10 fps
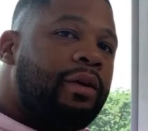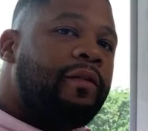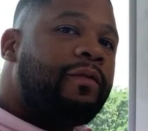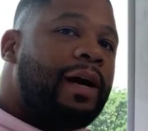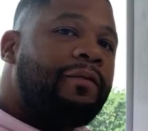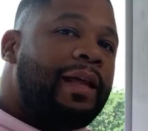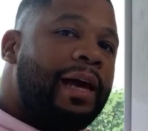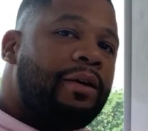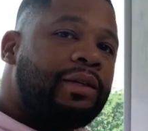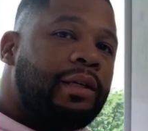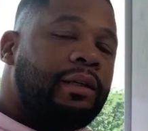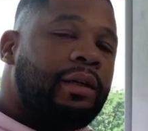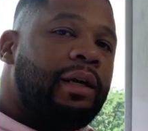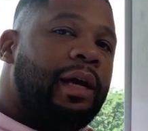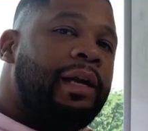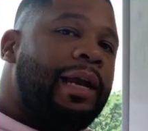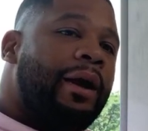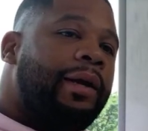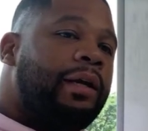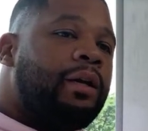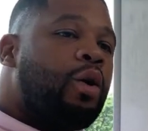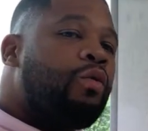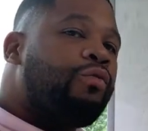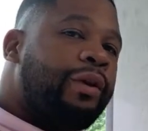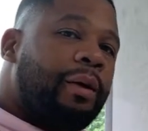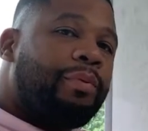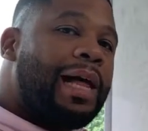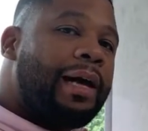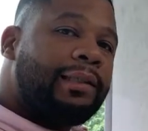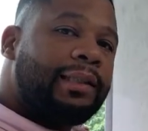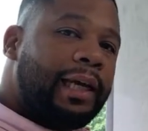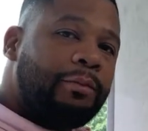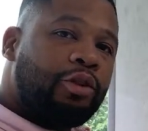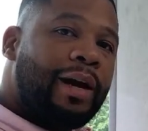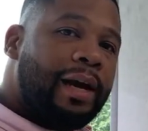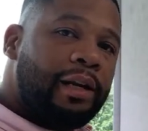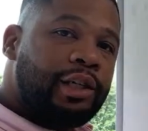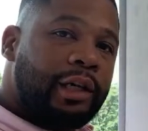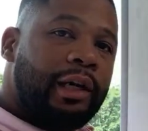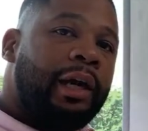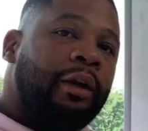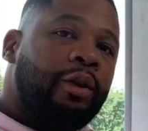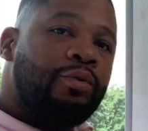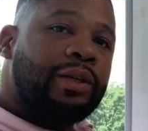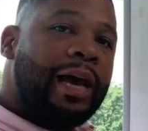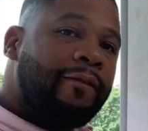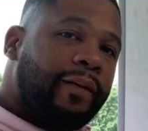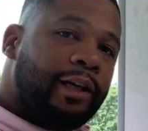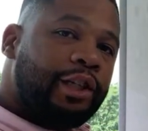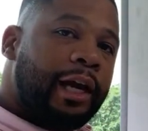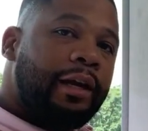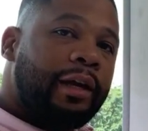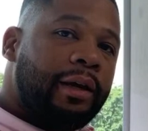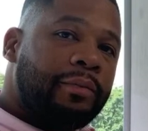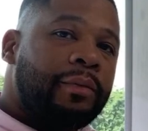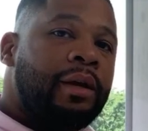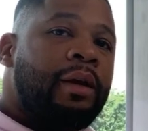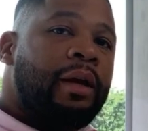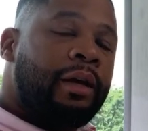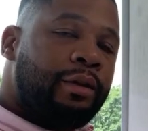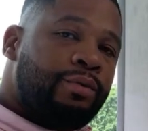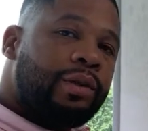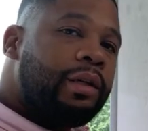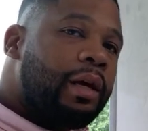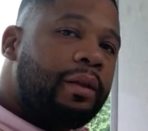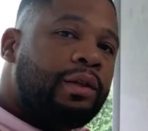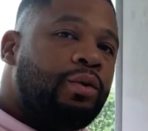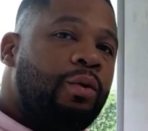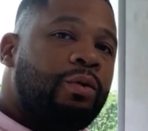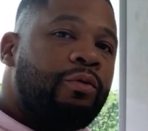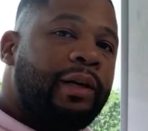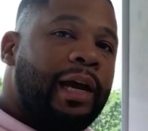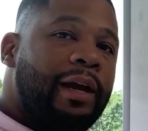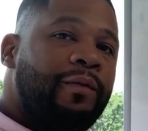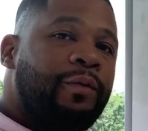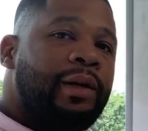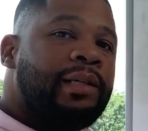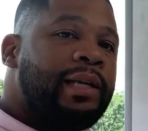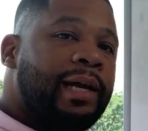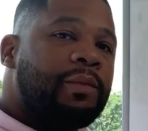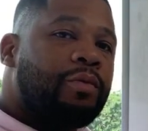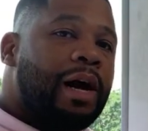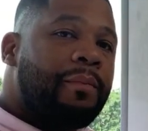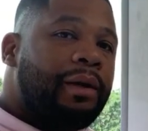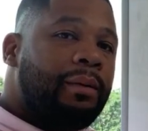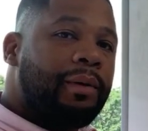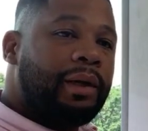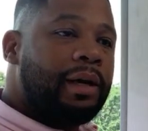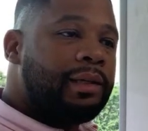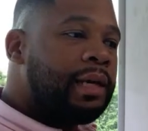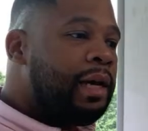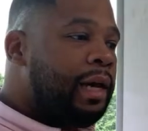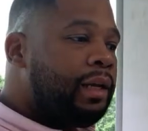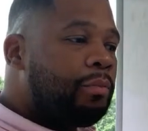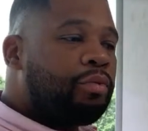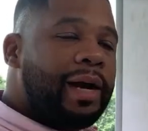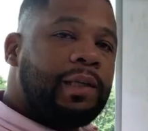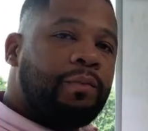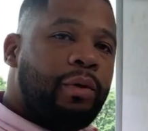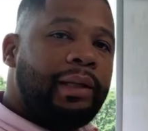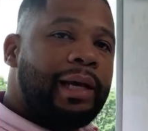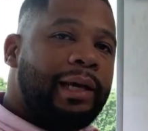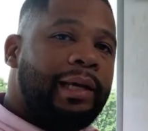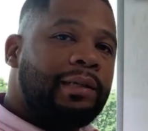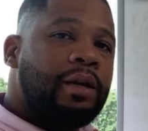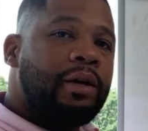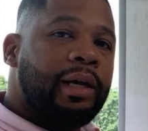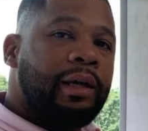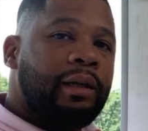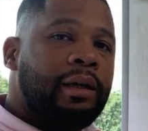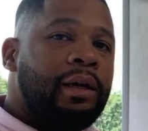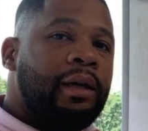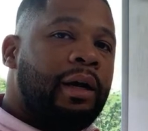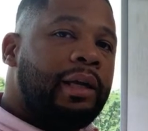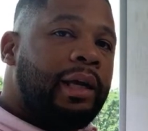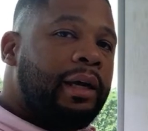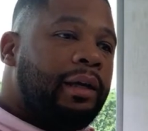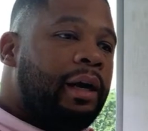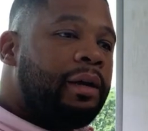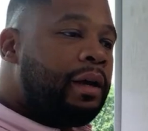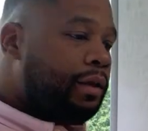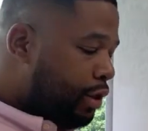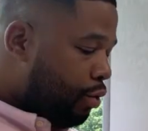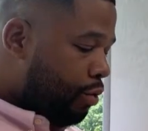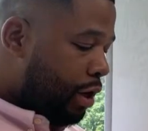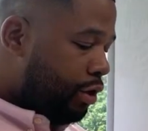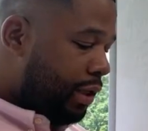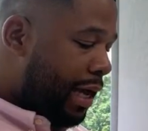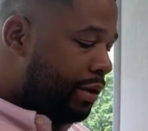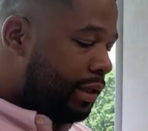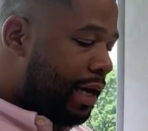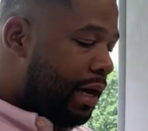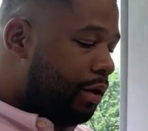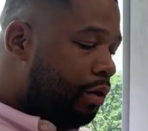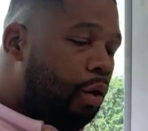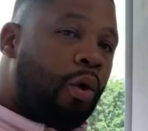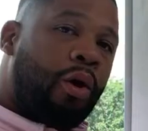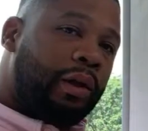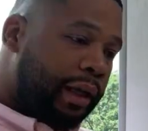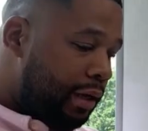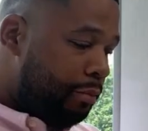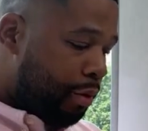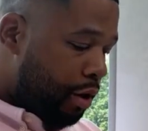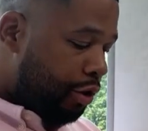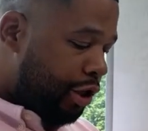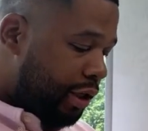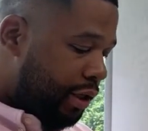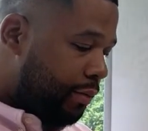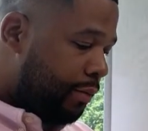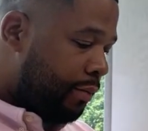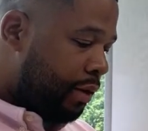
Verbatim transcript: 35,000 and now he can go reapply the same strategy and use FHA again and use another 203k for his next property because in the price point that he's looking Again, another $200,000 all in purchase.